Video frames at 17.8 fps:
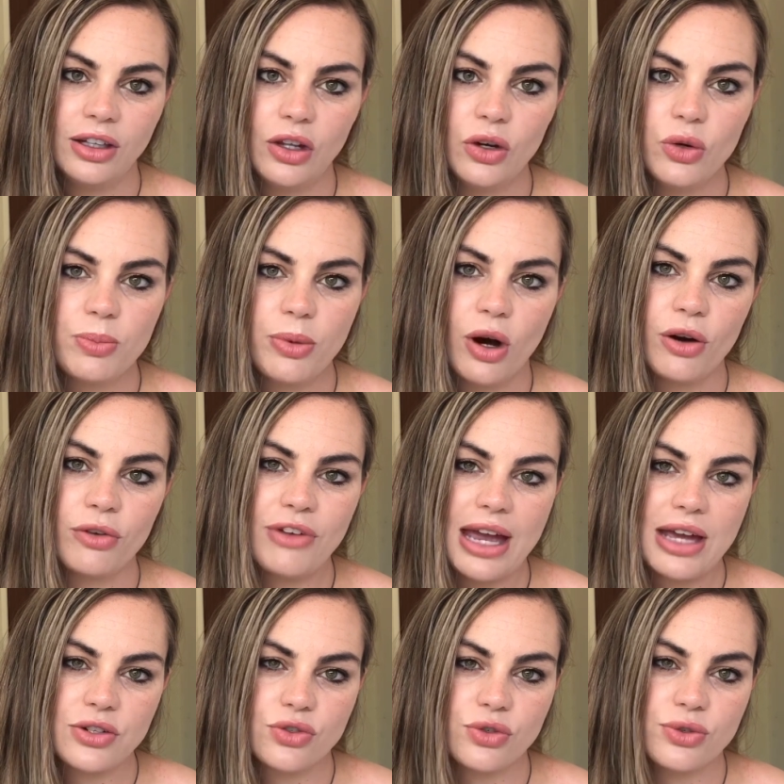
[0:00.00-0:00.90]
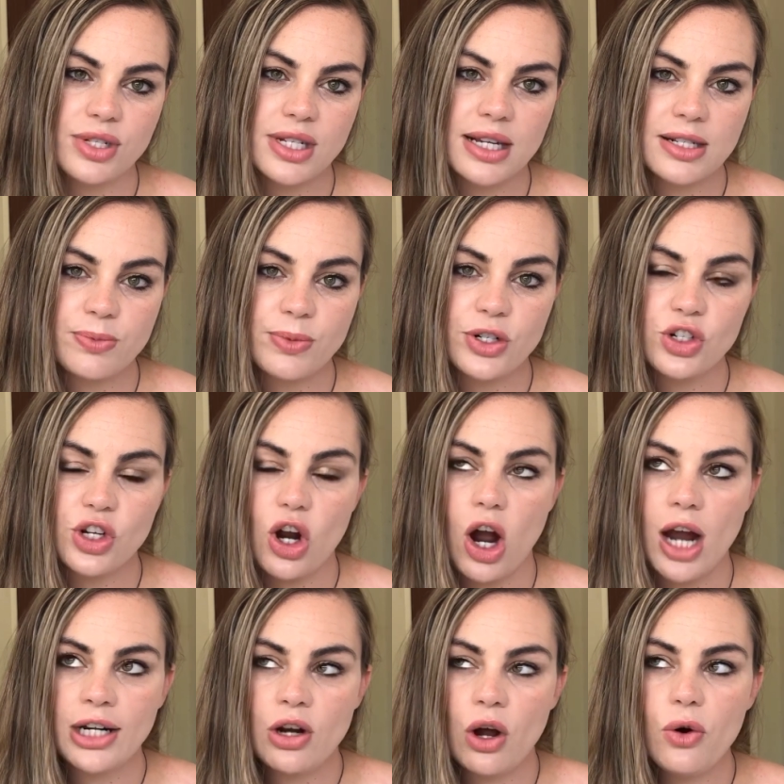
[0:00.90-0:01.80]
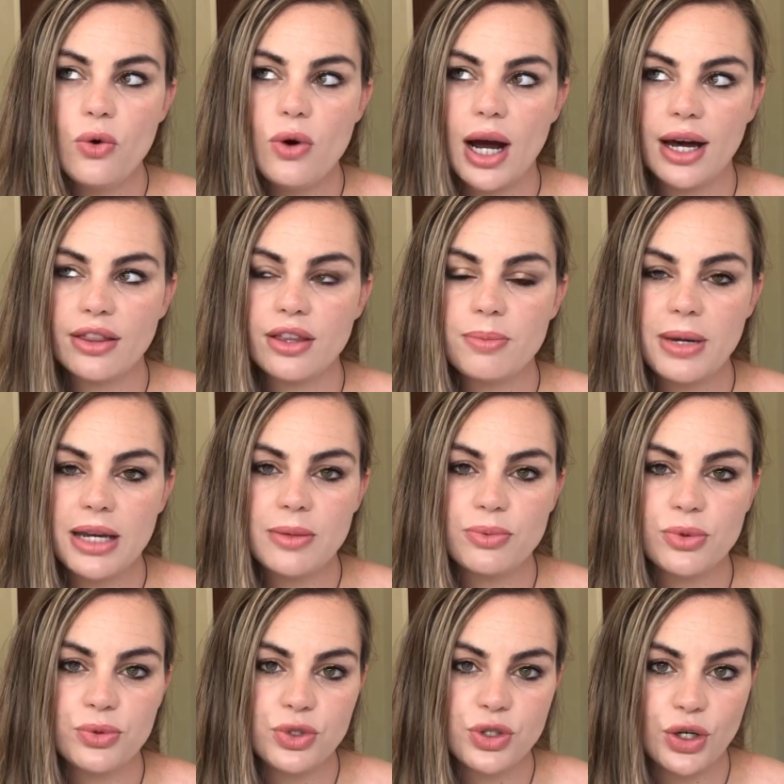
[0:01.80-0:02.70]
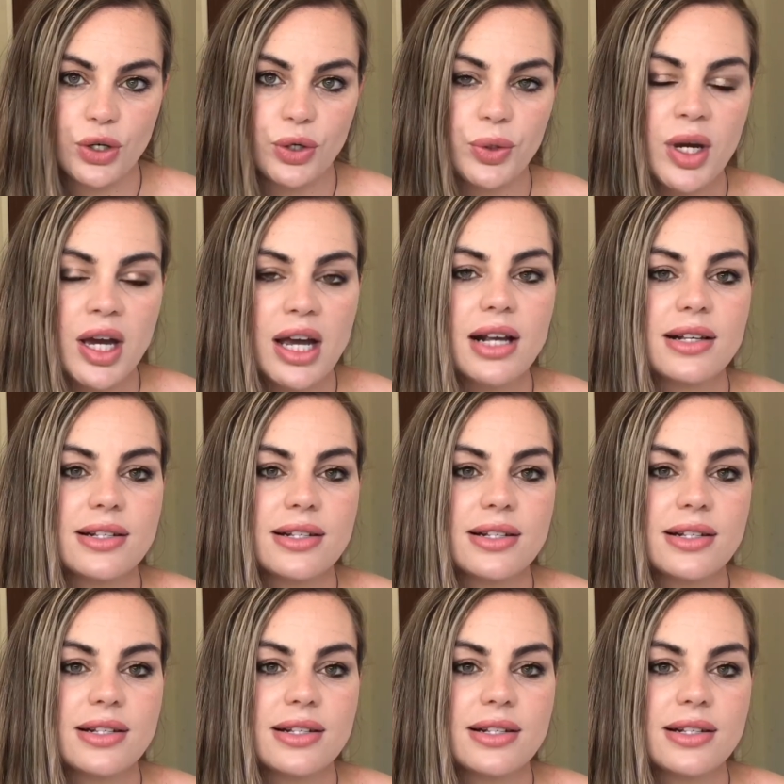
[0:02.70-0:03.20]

loop of astral sex, which I know other people do.